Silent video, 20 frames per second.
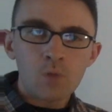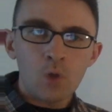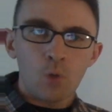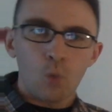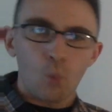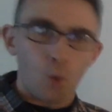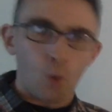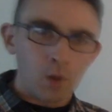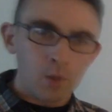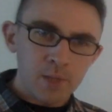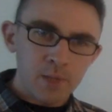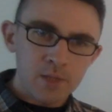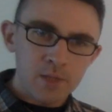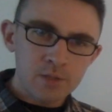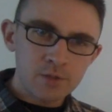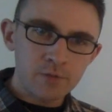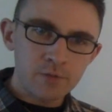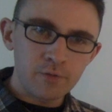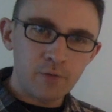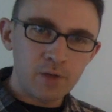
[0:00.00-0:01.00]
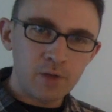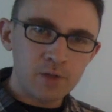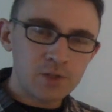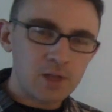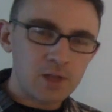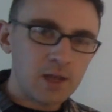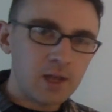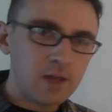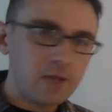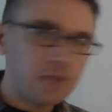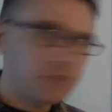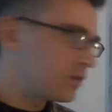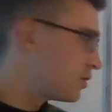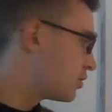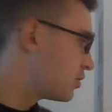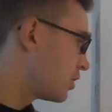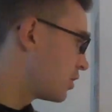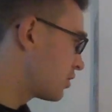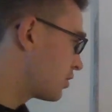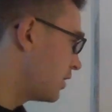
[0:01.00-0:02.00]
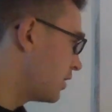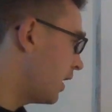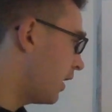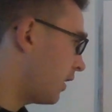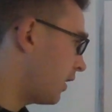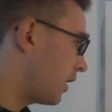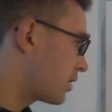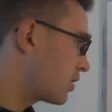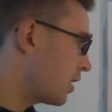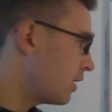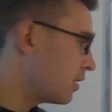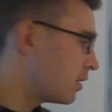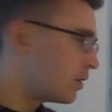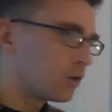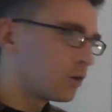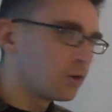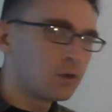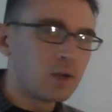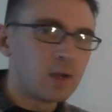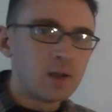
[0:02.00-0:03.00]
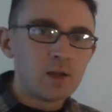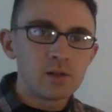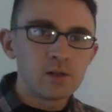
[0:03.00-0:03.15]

One piece of advice I have is just, yeah, like I said here,